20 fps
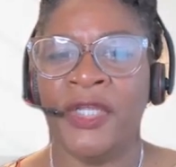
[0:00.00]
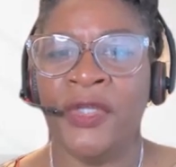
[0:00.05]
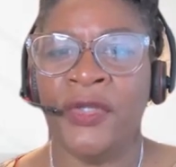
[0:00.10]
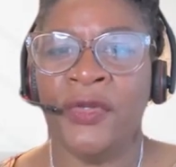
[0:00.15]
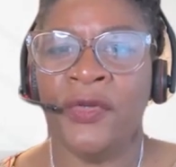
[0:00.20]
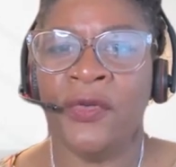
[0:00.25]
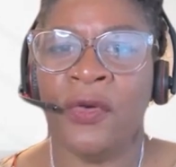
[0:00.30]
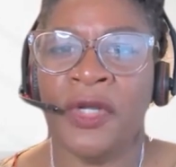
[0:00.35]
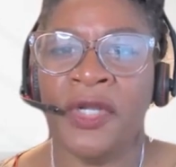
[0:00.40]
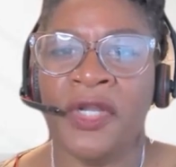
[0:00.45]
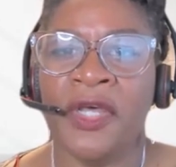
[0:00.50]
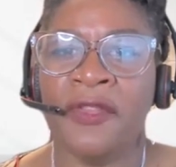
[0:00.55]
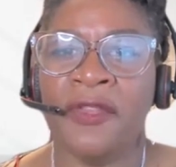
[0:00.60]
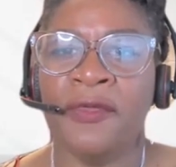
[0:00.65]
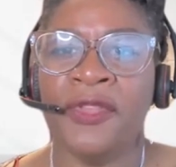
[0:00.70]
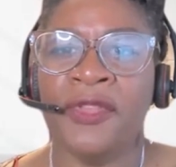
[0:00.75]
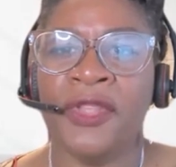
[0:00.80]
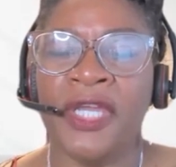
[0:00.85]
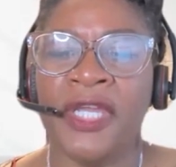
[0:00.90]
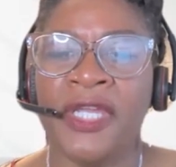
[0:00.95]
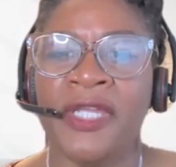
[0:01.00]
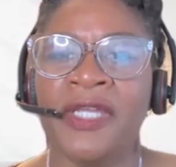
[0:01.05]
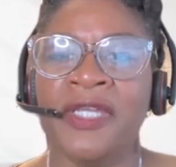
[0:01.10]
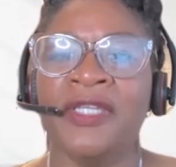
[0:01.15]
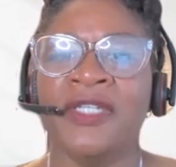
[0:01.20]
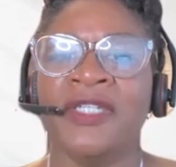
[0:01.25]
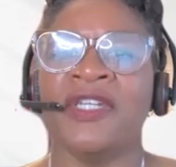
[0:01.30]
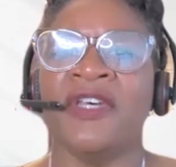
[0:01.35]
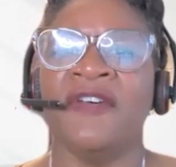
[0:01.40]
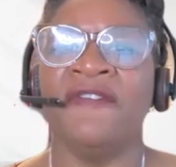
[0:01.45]
Another thing
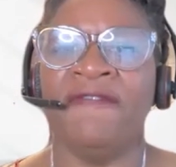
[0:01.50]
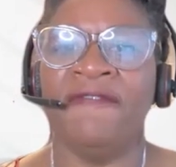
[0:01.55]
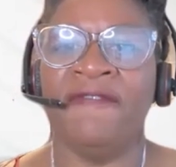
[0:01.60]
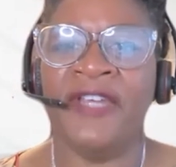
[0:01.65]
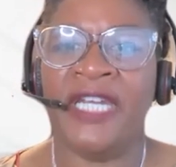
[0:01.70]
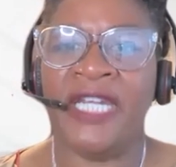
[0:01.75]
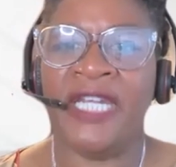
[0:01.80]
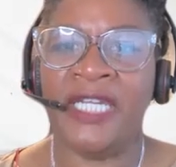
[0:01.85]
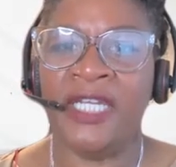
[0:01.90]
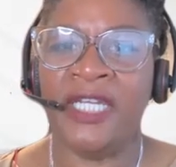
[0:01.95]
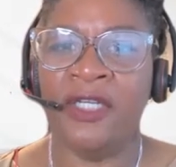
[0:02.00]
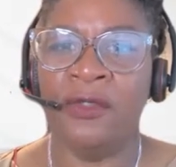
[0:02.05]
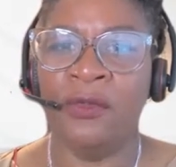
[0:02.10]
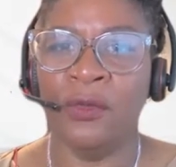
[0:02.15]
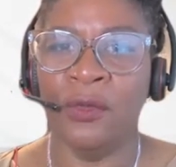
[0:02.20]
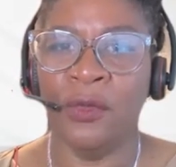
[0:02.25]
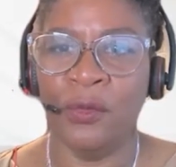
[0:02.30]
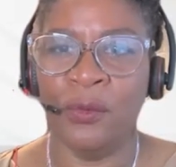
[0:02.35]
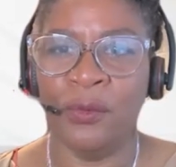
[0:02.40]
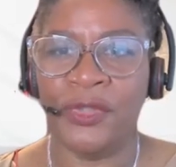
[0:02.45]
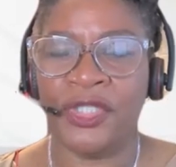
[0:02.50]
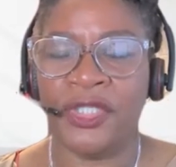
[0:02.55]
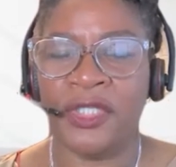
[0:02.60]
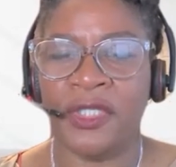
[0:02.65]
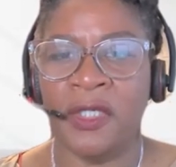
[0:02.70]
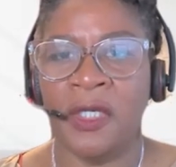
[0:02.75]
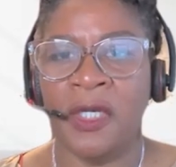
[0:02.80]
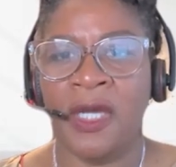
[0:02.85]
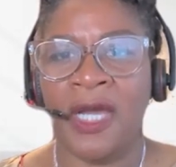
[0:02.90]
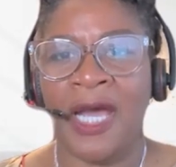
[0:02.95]
is affinity groups.
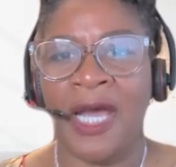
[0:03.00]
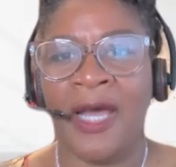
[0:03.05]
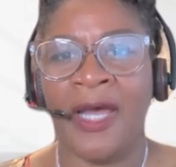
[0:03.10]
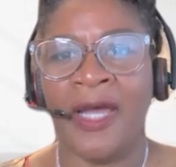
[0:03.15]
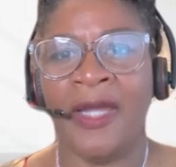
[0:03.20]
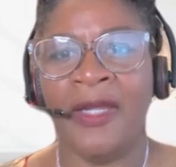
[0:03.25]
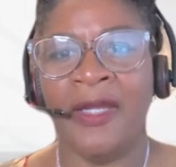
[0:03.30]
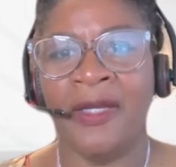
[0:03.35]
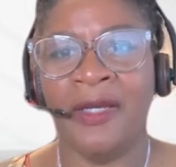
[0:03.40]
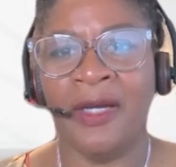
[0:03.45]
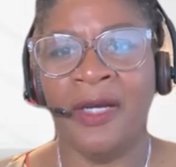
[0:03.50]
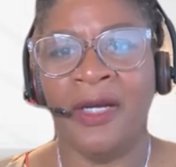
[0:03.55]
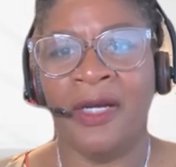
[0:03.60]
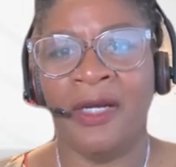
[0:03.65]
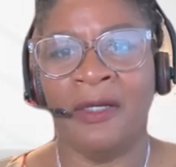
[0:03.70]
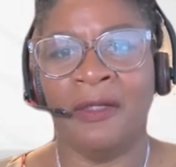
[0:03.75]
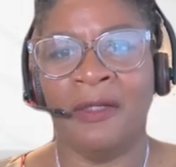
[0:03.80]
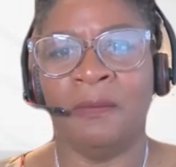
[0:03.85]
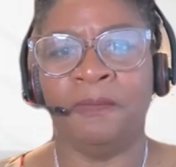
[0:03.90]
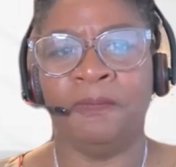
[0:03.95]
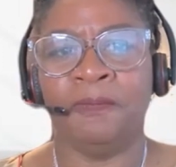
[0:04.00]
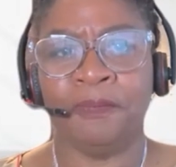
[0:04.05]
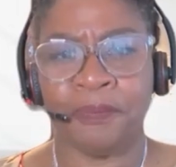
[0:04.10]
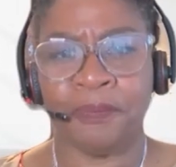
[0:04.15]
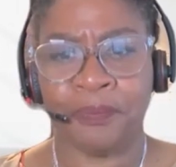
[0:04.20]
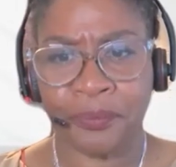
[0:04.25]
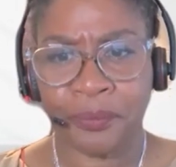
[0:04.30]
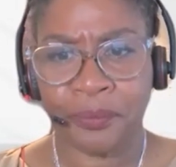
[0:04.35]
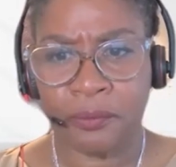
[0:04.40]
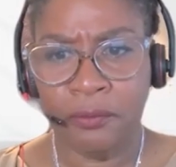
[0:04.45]
I
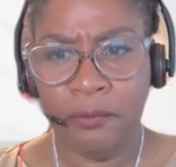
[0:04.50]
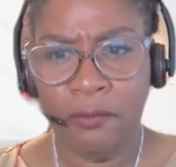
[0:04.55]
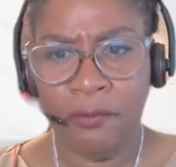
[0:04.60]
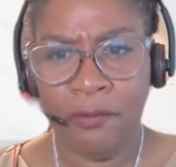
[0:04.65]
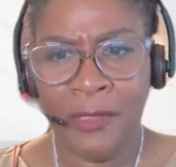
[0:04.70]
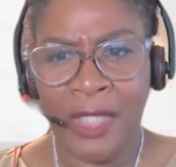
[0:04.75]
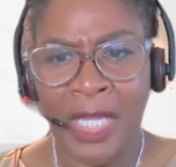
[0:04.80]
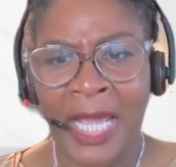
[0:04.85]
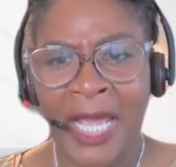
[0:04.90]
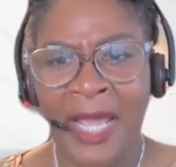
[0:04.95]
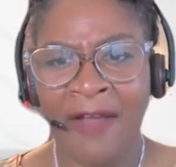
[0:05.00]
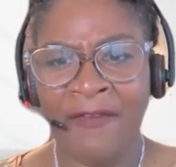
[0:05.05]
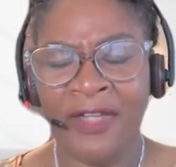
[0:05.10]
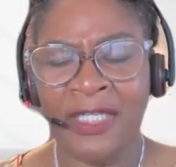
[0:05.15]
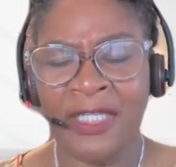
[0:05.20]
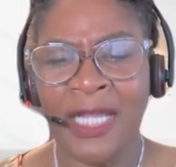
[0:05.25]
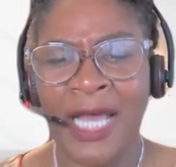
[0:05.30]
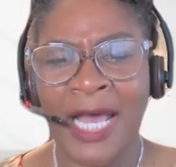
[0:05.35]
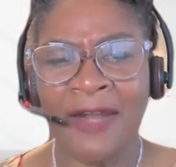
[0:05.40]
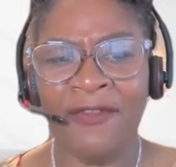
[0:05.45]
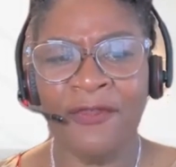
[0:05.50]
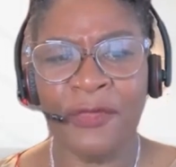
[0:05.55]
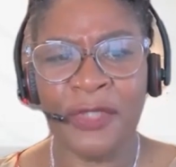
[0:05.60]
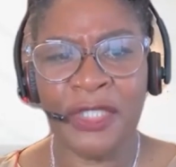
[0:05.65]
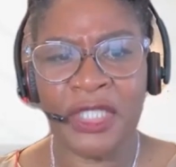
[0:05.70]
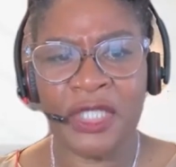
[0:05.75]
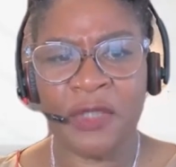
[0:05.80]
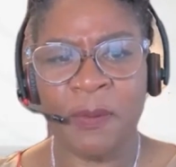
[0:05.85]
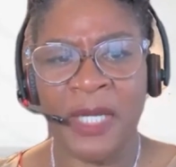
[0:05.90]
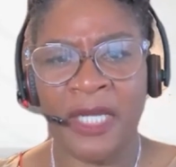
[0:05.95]
have a lot of
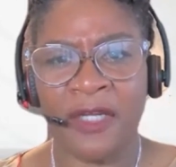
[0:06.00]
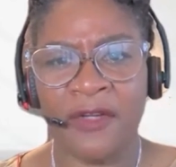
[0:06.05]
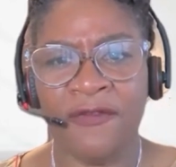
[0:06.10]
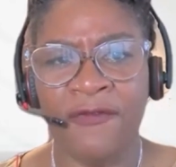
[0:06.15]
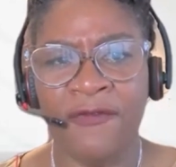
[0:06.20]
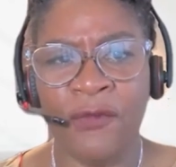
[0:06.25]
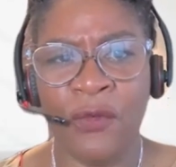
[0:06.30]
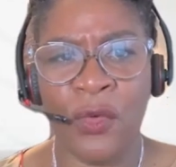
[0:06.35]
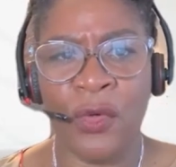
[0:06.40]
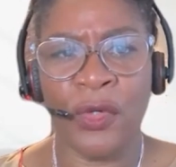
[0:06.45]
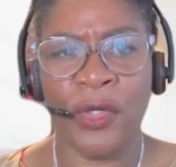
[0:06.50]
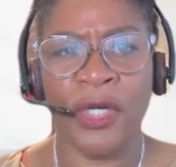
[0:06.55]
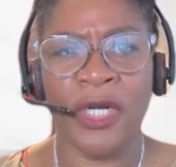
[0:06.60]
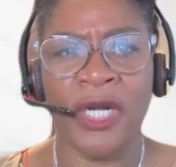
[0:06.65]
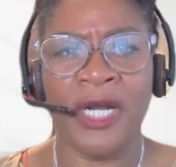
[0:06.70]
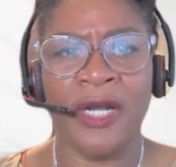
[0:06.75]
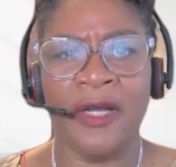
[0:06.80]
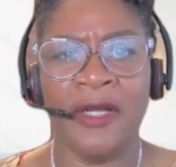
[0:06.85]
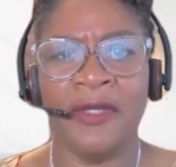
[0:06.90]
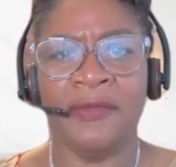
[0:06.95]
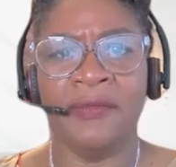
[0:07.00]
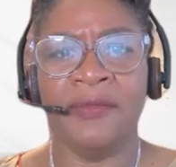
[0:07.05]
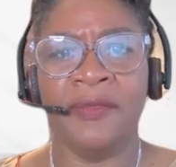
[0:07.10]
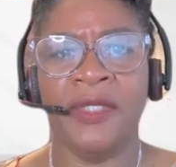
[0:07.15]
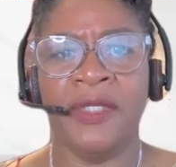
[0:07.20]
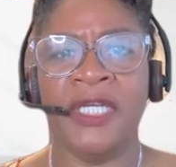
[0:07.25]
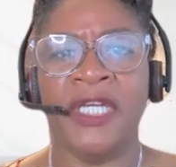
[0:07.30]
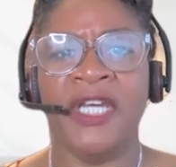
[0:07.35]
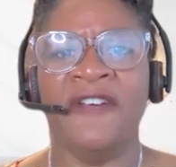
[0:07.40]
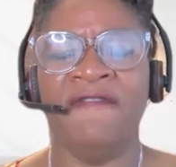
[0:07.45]
respect for
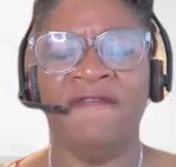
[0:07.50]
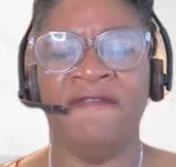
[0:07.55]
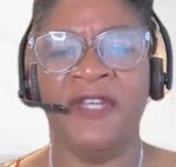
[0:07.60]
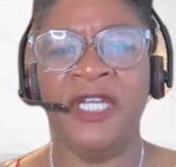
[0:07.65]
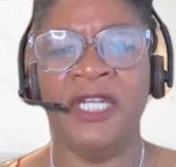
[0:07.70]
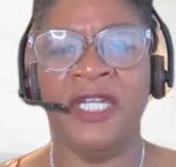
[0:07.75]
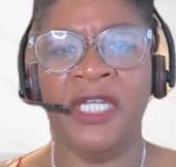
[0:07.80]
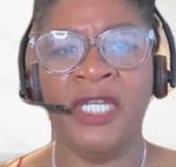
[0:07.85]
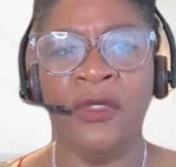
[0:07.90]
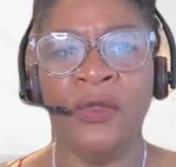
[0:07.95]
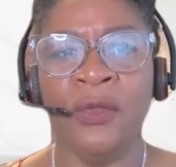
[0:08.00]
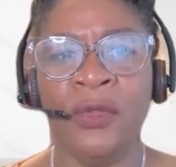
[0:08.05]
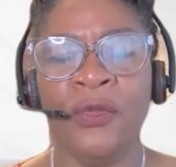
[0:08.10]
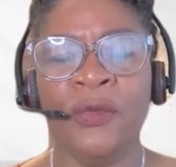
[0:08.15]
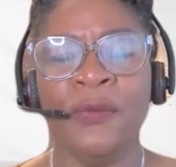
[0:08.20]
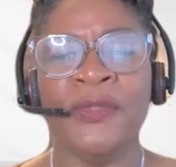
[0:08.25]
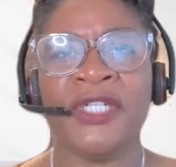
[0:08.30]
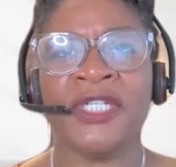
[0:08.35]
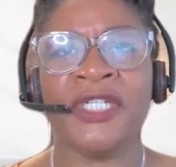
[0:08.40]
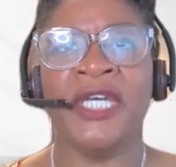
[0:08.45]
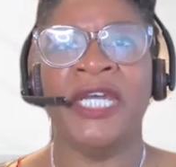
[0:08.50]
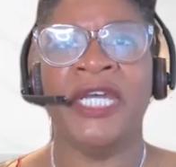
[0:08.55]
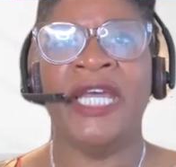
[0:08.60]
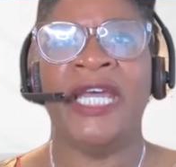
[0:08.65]
affinity groups.